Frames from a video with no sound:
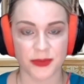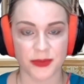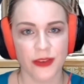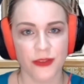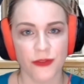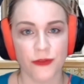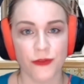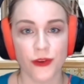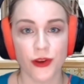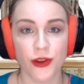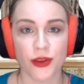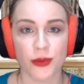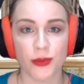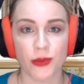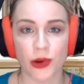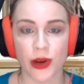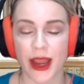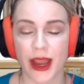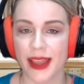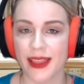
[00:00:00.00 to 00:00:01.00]
Furthermore,
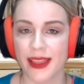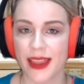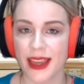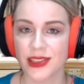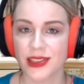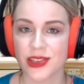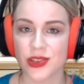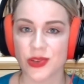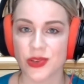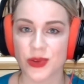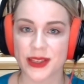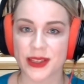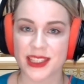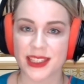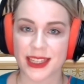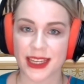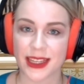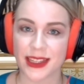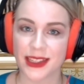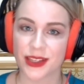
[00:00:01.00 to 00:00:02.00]
I like to do
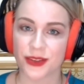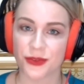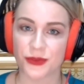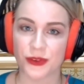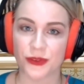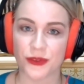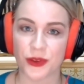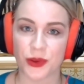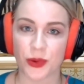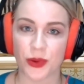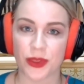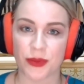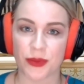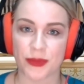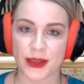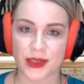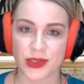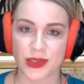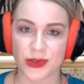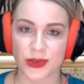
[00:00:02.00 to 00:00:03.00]
extensive review with my
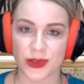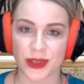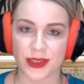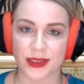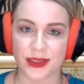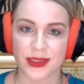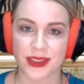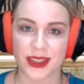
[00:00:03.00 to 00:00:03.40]
students.